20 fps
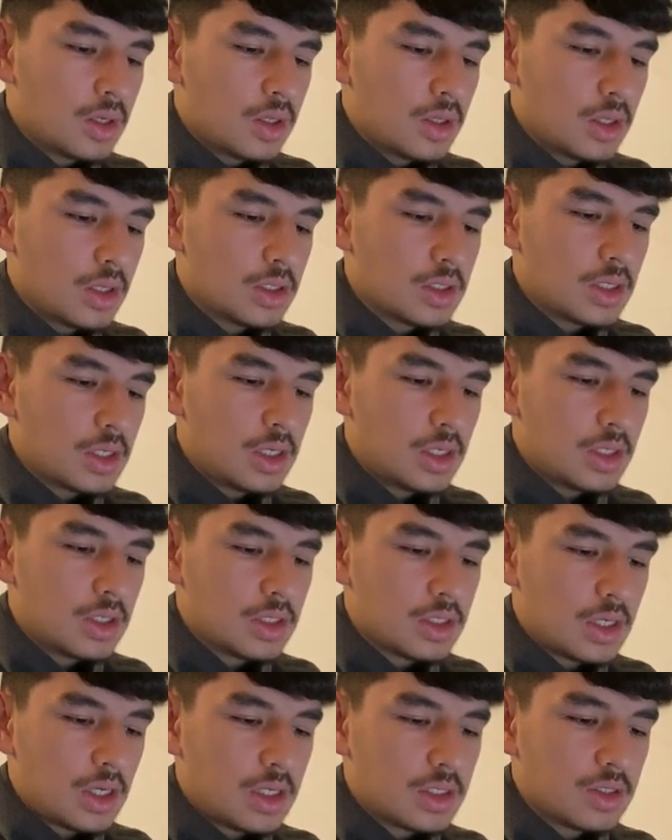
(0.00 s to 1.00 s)
There's an
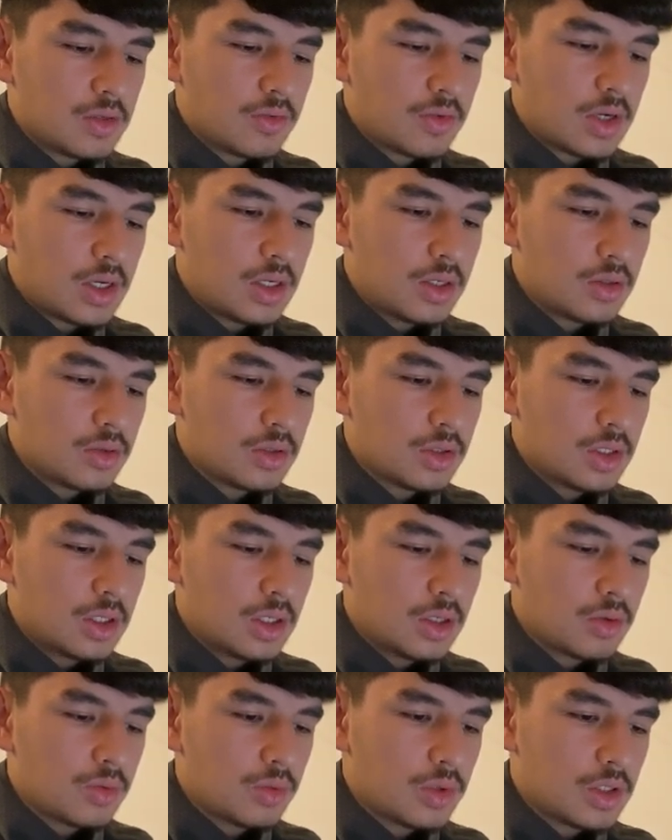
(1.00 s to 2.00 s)
indecisive
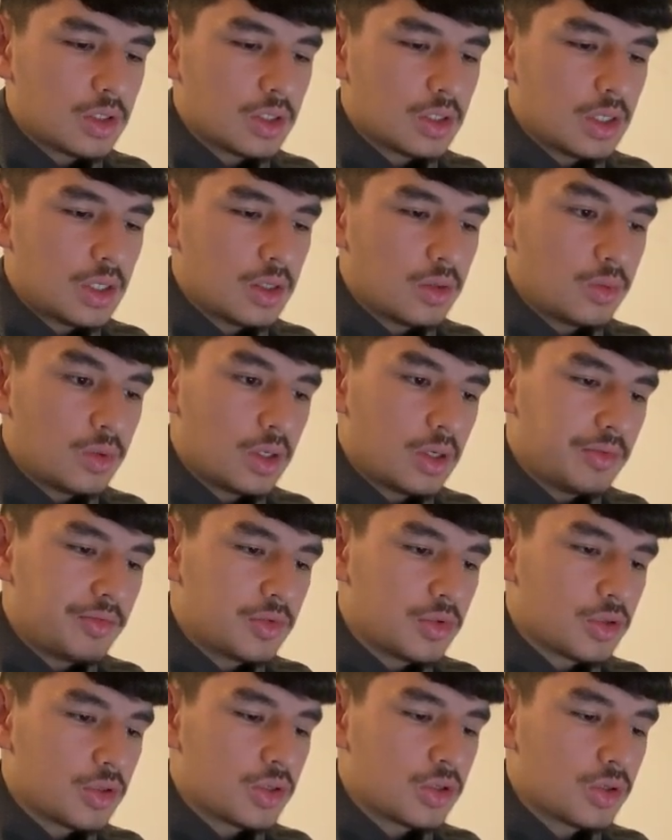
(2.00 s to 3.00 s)
candlestick, which is like the one I've
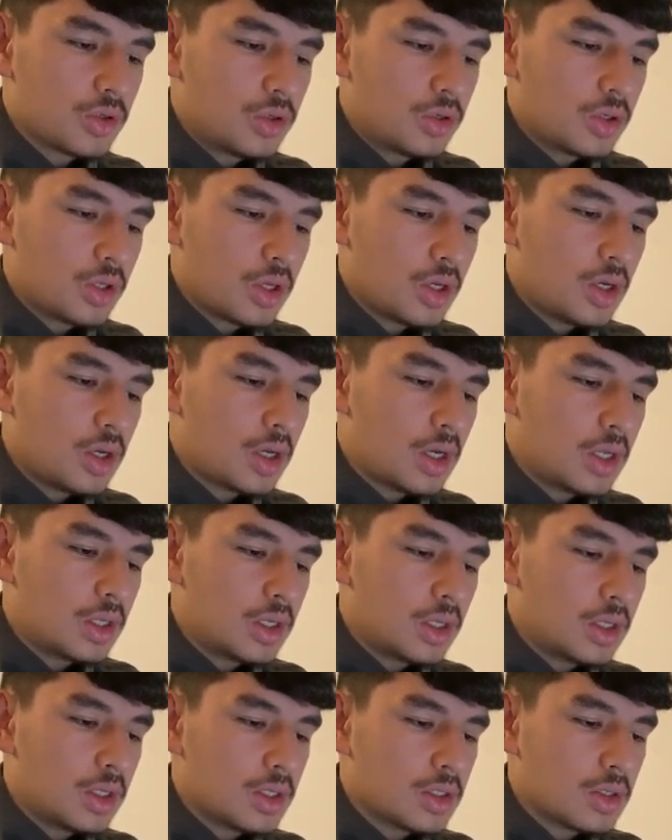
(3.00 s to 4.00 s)
just shown you, and
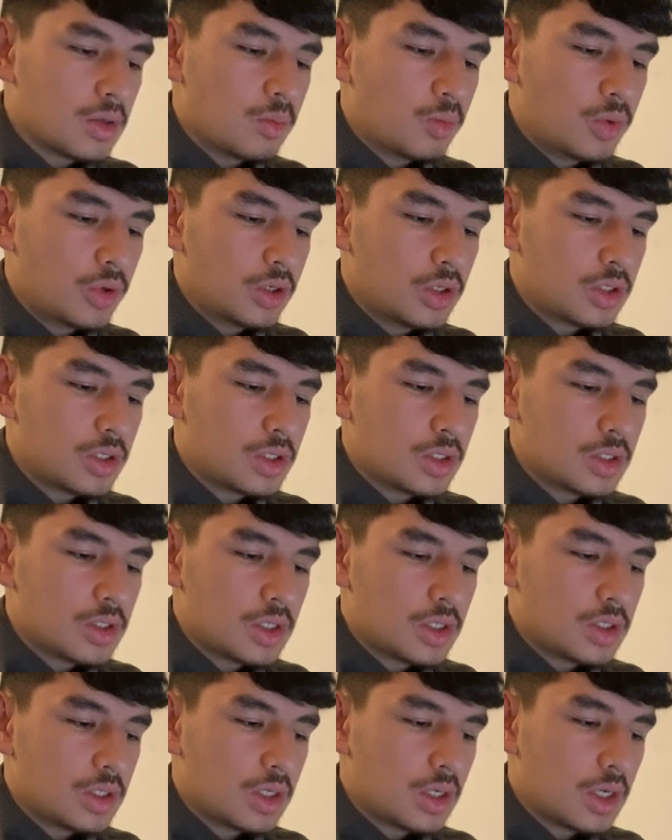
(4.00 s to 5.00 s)
then there's a bullish
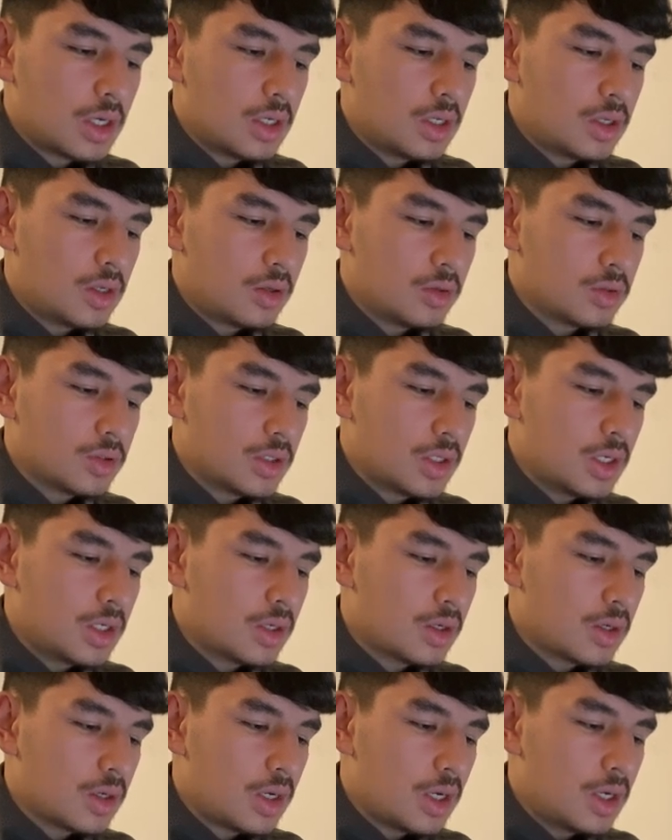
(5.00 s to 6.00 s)
decision
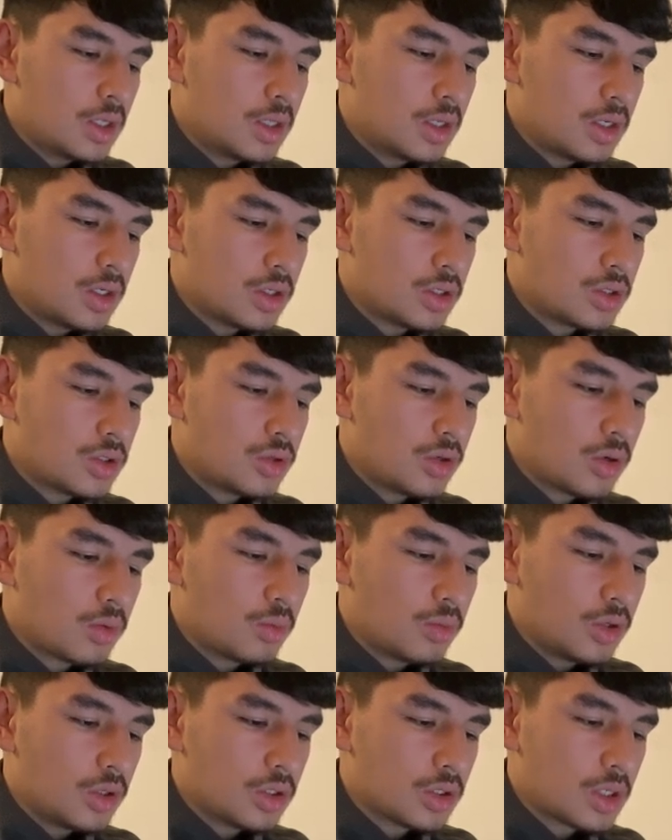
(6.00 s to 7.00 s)
candlestick, and then a strong
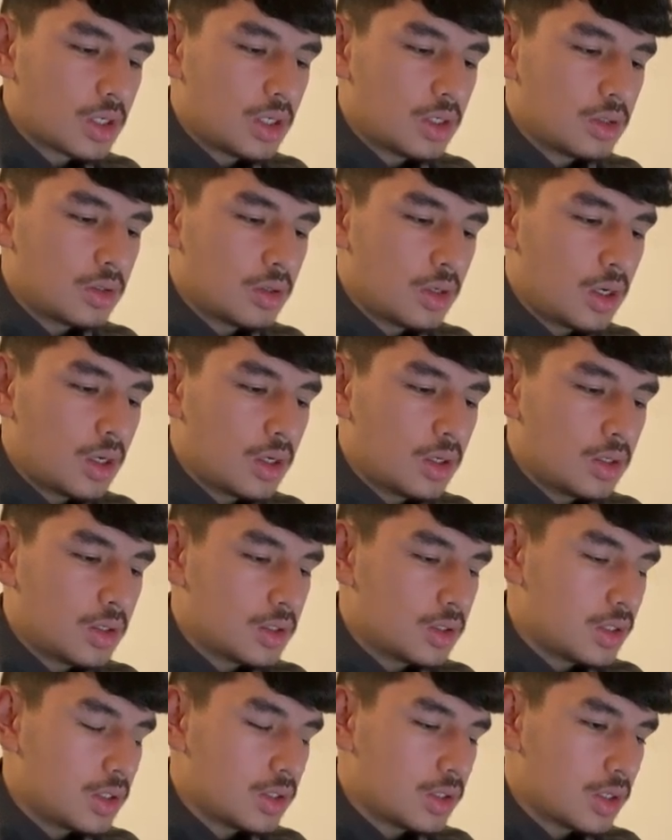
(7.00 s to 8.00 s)
bullish
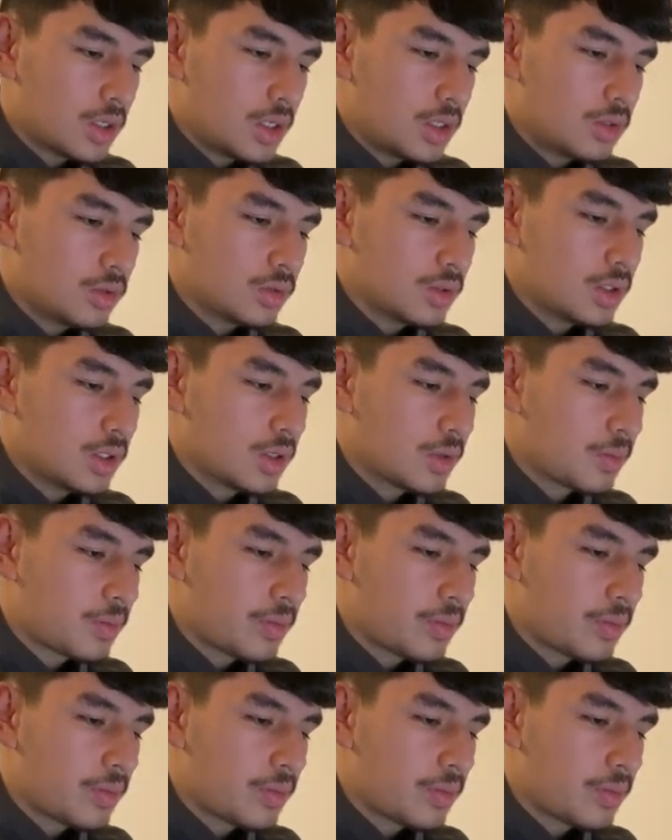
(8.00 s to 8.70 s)
decision candlestick.